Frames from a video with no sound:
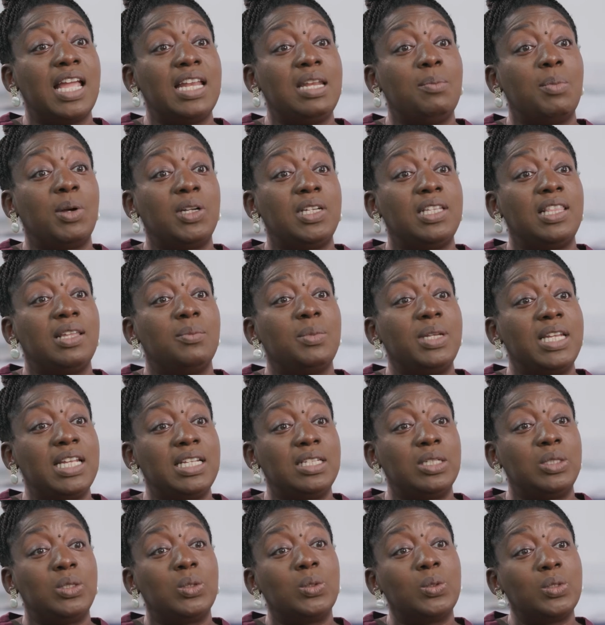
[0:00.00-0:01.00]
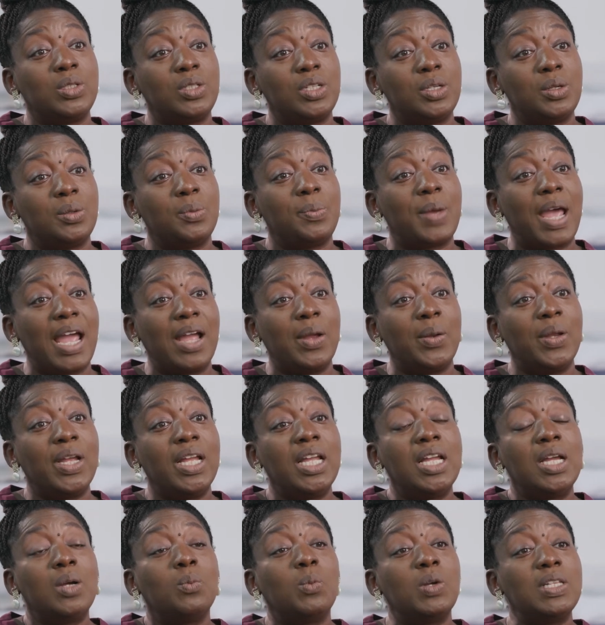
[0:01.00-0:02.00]
anybody that we need to talk to about.
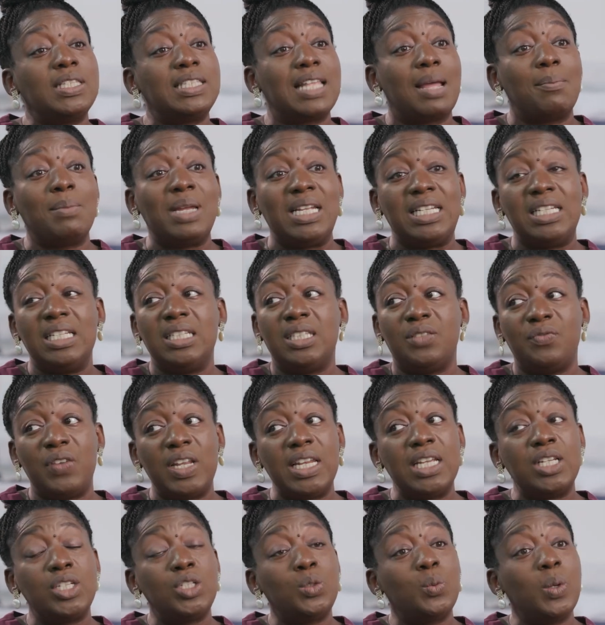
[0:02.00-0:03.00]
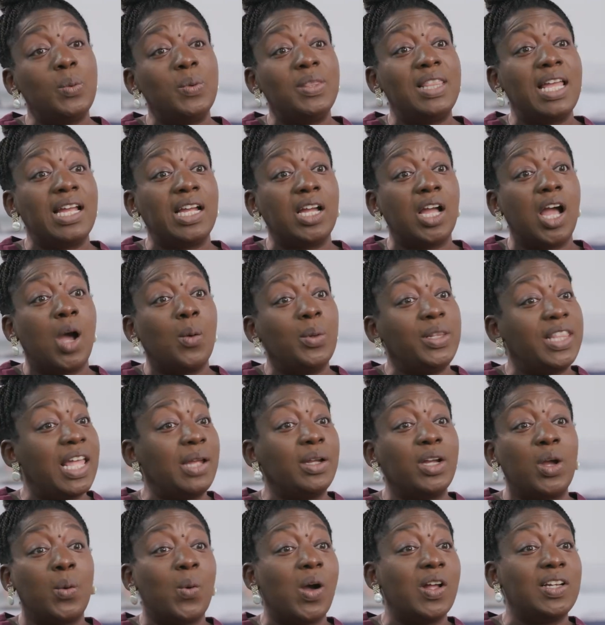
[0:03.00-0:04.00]
Once that meeting's finished, I would
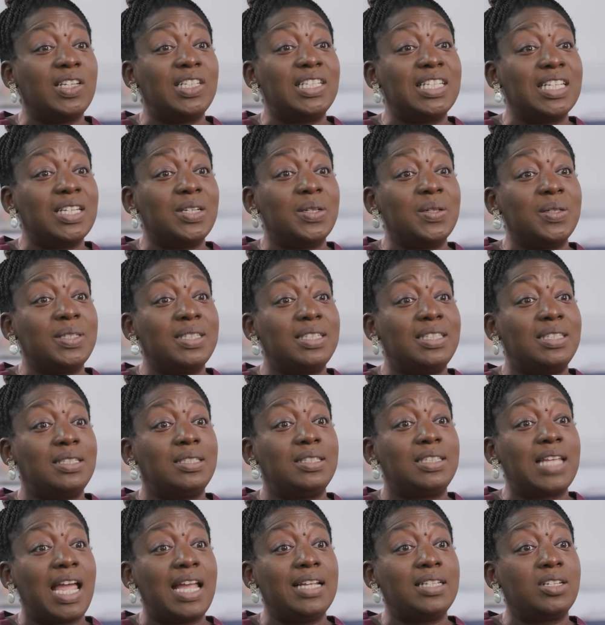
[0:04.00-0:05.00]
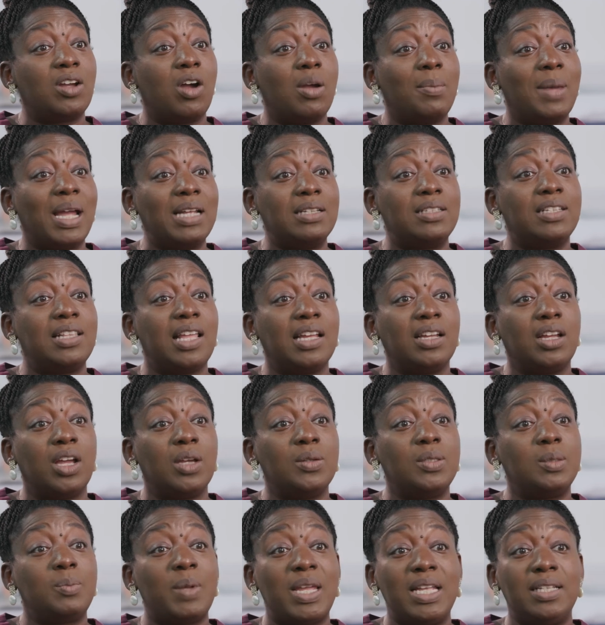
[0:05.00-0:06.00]
then go on to take time out to then
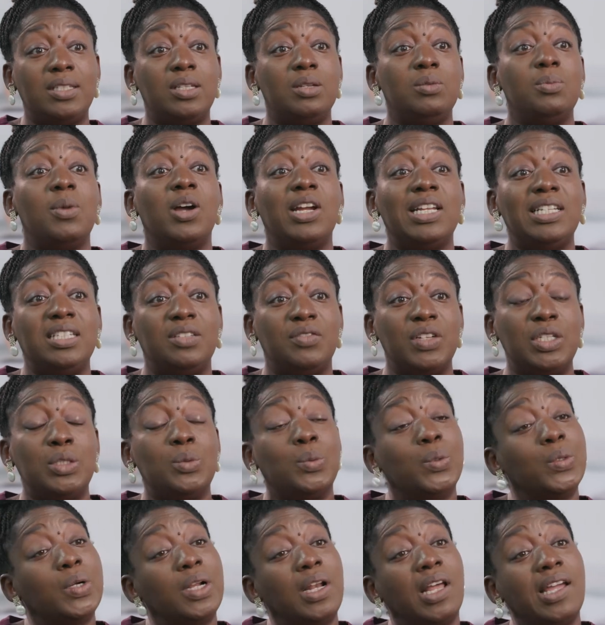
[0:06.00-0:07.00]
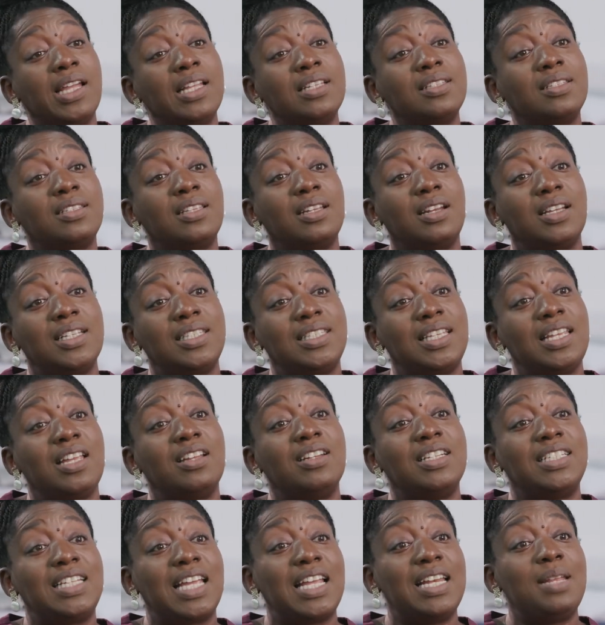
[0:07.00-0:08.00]
go speak to my individual clients that I see
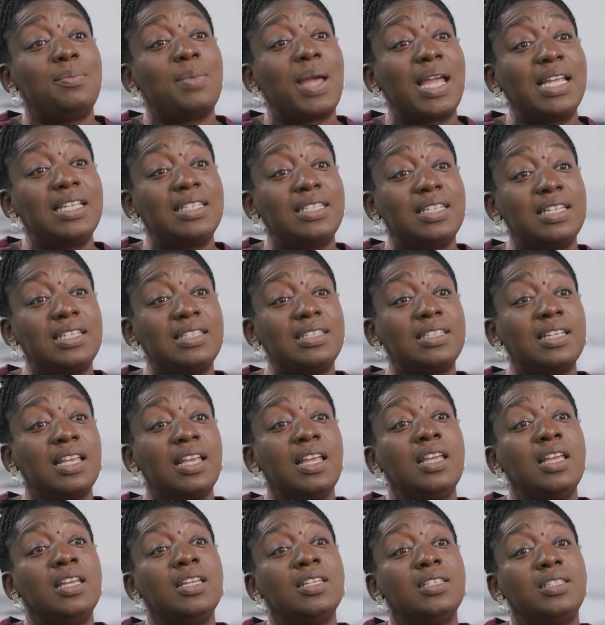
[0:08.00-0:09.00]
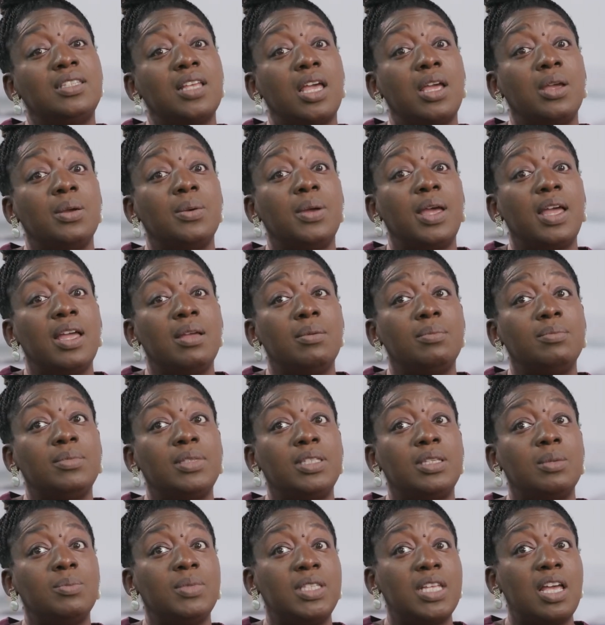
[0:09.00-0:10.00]
on a daily basis. So
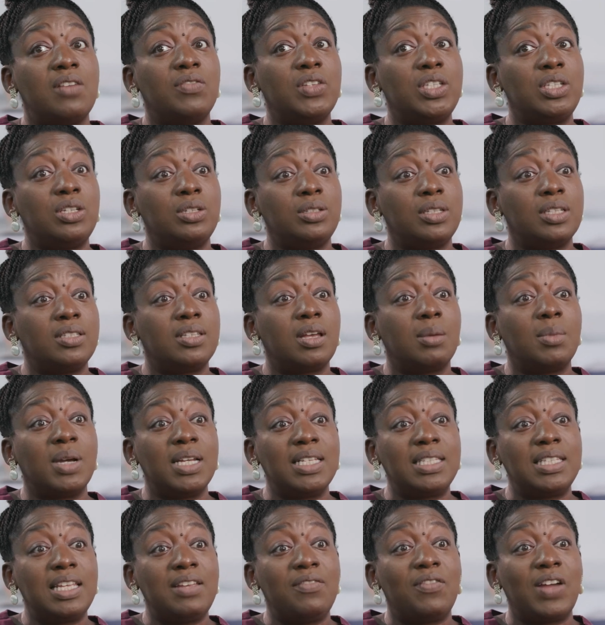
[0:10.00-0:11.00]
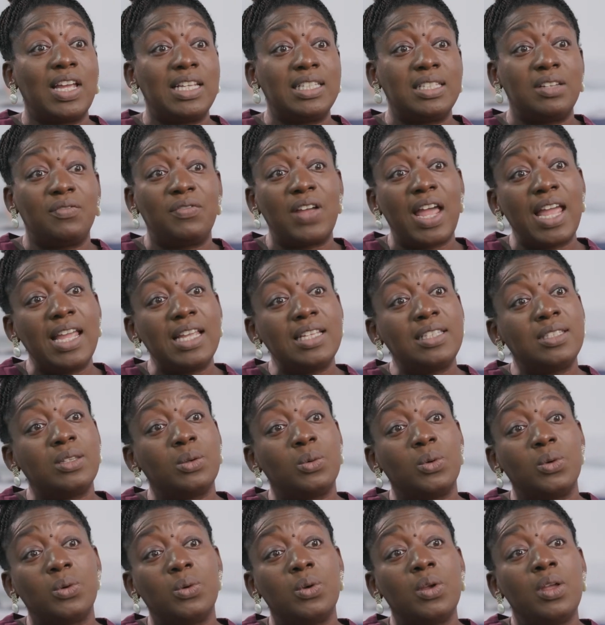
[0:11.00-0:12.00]
some service users I might see face to face,
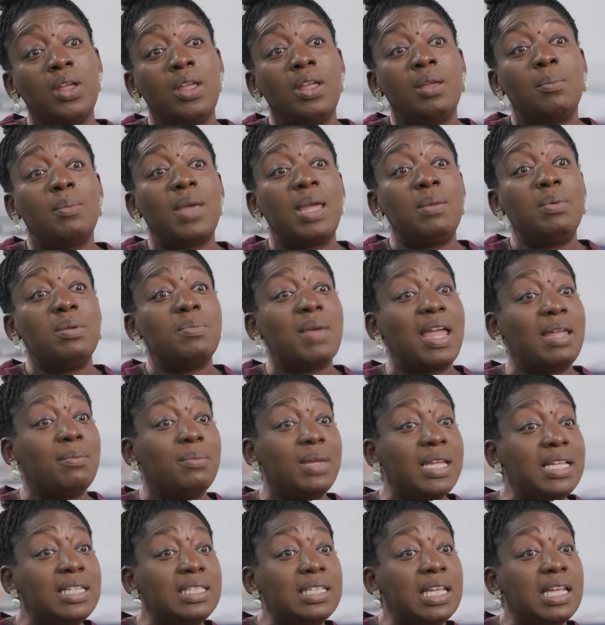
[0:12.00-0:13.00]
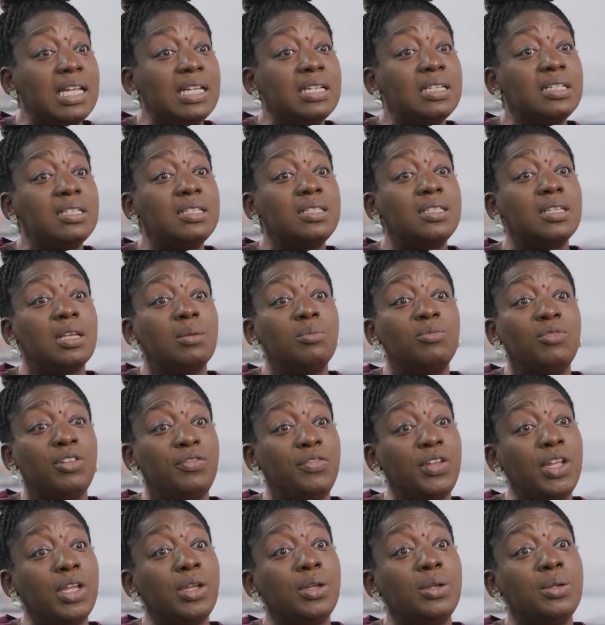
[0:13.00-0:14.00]
or maybe make meetings and
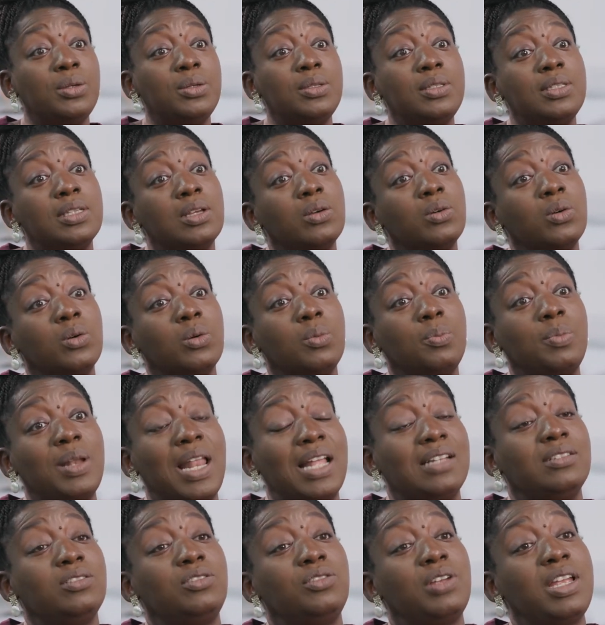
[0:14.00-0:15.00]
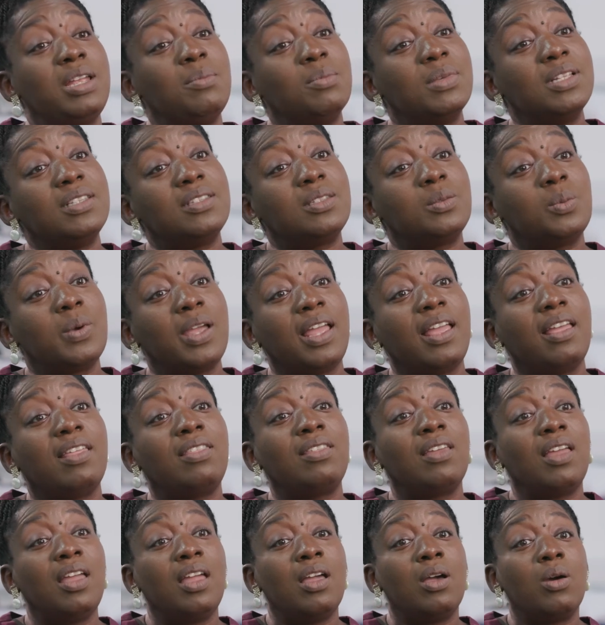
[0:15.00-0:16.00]
reviews or plan treatments
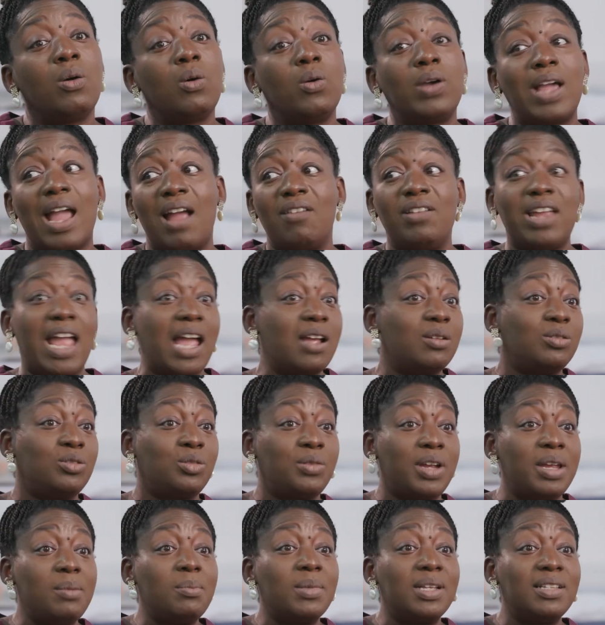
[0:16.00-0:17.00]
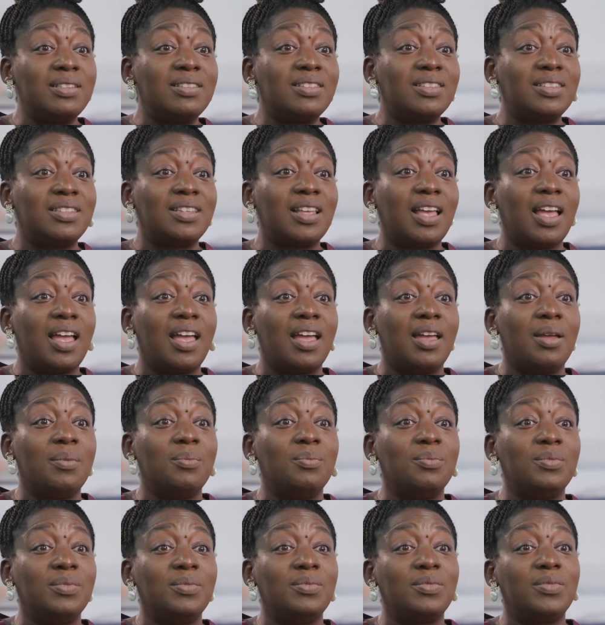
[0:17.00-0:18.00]
with, or carry out treatments
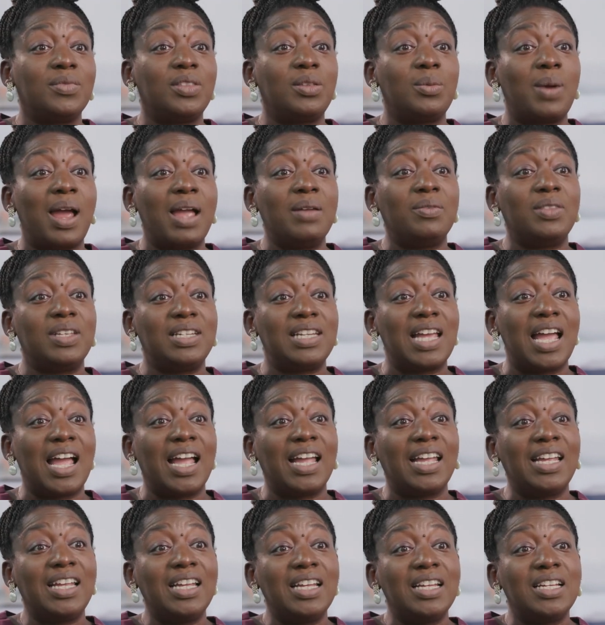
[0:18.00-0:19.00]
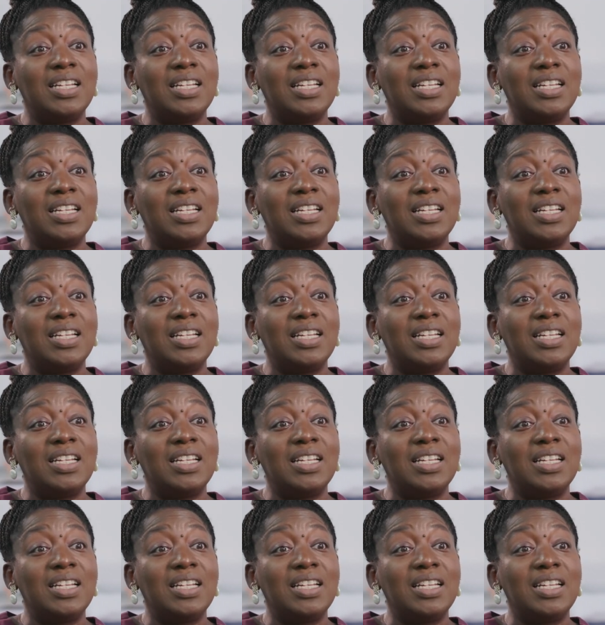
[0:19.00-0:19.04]
throughout the day.